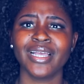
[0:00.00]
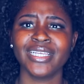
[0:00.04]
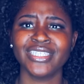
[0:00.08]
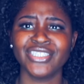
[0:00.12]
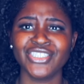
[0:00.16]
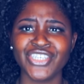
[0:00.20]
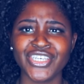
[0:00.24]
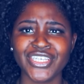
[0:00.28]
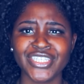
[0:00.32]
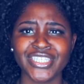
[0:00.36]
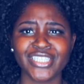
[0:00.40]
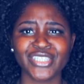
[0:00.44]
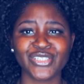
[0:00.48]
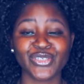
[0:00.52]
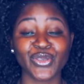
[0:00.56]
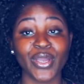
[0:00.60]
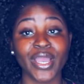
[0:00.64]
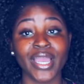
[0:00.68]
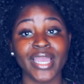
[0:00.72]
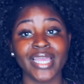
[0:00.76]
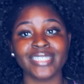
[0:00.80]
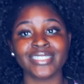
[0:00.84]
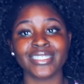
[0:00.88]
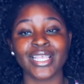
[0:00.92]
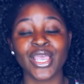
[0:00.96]
Jesus
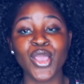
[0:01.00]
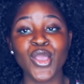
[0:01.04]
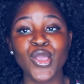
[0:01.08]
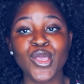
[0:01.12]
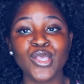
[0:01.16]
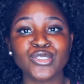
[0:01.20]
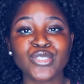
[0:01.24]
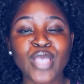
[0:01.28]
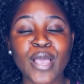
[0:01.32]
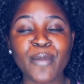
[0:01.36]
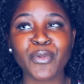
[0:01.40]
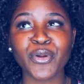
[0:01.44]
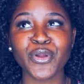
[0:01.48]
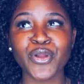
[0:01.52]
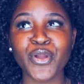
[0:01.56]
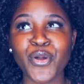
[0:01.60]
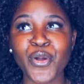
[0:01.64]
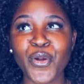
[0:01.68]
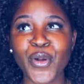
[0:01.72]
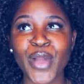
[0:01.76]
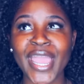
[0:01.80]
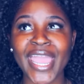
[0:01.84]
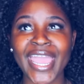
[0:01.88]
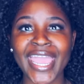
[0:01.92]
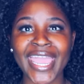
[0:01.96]
Christ. So I'm gonna
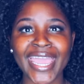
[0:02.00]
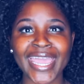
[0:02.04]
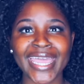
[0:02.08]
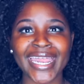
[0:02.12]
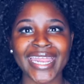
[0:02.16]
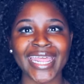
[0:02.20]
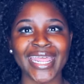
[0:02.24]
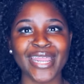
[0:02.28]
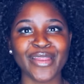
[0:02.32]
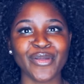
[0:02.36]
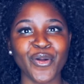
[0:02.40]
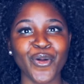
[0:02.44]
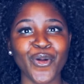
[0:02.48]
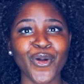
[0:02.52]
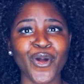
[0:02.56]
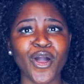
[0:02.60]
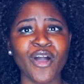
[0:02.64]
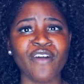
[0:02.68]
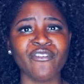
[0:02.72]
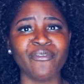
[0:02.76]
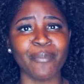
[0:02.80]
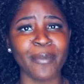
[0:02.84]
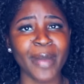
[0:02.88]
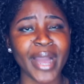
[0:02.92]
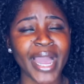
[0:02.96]
go ahead and go
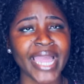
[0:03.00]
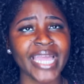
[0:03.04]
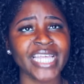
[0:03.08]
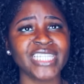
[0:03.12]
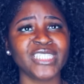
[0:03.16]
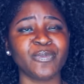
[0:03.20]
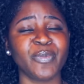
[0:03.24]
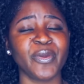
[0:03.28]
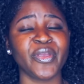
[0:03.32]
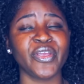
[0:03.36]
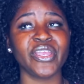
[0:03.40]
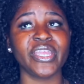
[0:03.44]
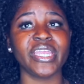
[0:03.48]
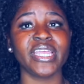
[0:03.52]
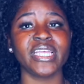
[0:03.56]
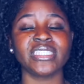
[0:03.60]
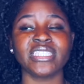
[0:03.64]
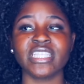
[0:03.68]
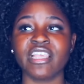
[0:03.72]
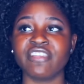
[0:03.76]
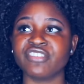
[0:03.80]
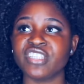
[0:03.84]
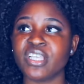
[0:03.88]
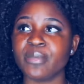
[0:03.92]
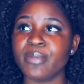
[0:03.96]
off my
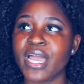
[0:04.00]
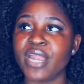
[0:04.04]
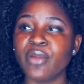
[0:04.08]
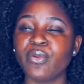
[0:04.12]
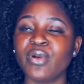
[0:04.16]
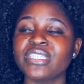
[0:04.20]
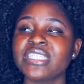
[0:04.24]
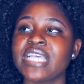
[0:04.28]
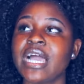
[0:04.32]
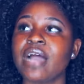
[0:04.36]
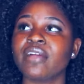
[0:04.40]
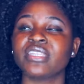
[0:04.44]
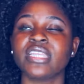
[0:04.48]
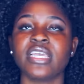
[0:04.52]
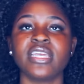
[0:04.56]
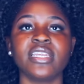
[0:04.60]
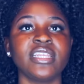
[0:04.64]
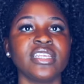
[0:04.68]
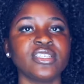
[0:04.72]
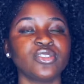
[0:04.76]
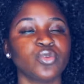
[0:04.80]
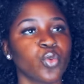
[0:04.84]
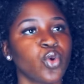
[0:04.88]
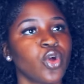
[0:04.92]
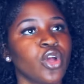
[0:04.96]
experience. If somebody was out there in
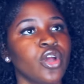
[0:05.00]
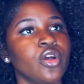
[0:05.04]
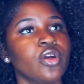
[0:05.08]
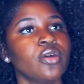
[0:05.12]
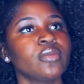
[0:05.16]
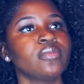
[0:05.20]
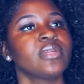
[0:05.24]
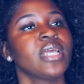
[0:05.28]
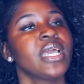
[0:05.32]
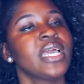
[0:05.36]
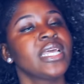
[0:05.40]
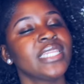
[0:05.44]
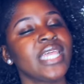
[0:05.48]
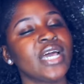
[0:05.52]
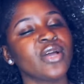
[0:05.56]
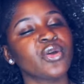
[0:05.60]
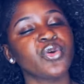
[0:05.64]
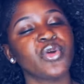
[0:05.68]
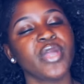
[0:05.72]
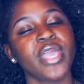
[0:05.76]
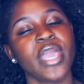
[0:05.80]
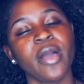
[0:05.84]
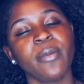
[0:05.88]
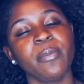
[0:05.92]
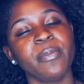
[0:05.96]
this world that
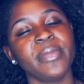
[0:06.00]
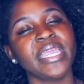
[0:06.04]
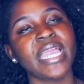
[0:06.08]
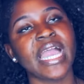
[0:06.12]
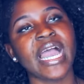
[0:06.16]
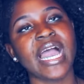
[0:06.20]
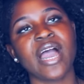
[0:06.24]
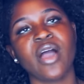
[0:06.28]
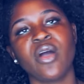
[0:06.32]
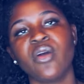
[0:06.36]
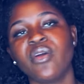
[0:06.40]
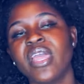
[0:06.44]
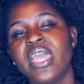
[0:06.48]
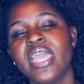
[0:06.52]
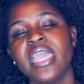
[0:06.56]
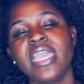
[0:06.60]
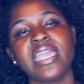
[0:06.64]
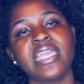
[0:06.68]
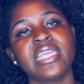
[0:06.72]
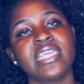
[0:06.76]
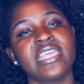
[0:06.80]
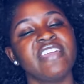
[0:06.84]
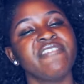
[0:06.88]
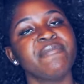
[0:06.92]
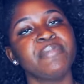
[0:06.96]
could help me out
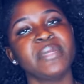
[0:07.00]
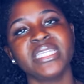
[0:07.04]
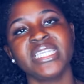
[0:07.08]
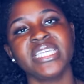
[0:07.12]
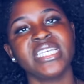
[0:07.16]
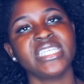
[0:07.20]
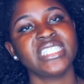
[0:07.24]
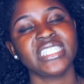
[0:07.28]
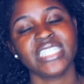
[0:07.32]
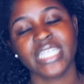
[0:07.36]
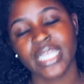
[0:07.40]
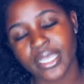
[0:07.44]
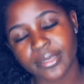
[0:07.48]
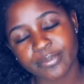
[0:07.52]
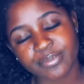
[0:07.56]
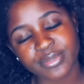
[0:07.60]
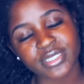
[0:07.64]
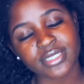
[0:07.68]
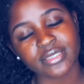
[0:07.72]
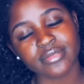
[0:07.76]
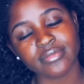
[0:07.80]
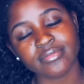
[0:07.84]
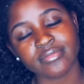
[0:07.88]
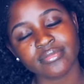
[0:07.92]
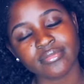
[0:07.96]
and give me these
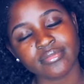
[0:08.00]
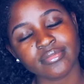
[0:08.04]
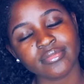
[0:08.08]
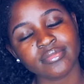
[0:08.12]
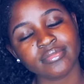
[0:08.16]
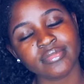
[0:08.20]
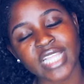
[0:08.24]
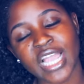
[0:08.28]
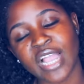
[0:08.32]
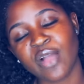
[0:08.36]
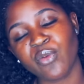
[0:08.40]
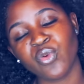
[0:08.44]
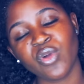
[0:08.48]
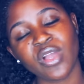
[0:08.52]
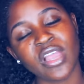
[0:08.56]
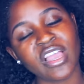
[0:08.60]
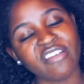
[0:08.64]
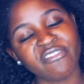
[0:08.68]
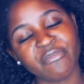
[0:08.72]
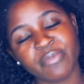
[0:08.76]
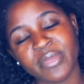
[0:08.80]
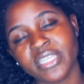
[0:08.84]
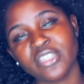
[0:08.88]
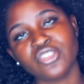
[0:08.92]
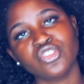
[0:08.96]
tips, I would
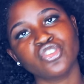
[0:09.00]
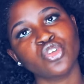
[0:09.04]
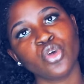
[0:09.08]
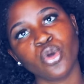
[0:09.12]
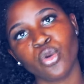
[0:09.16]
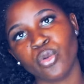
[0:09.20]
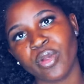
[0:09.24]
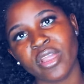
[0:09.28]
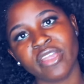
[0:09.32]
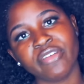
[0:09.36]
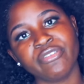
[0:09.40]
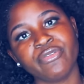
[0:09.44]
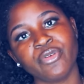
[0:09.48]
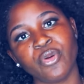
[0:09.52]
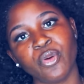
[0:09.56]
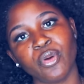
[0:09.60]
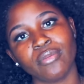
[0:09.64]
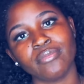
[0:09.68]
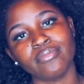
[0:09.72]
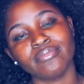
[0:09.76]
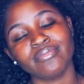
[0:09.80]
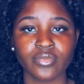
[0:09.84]
have been so grateful.